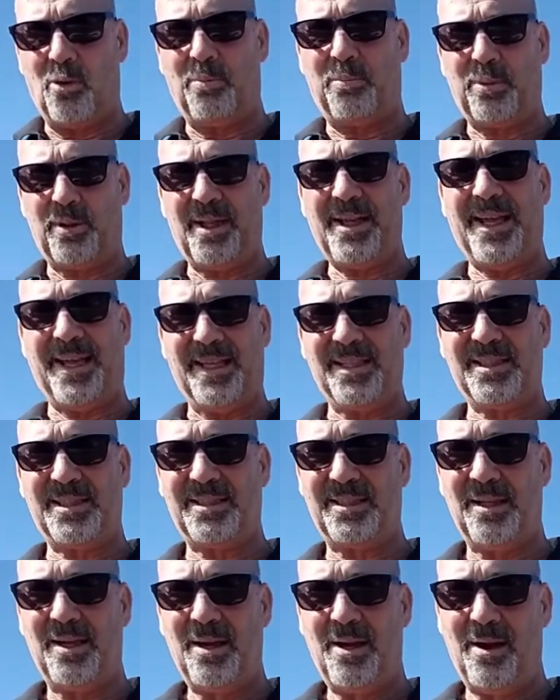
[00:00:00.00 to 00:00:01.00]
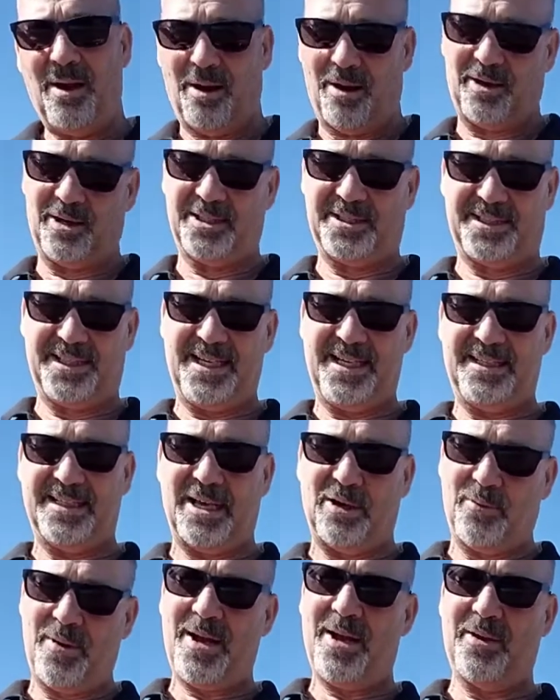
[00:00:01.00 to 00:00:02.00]
place are seeing
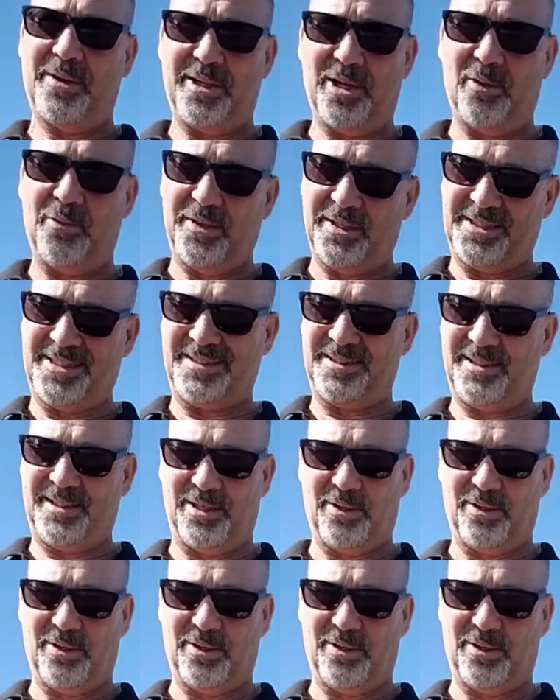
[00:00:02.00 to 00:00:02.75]
that, wow, this is,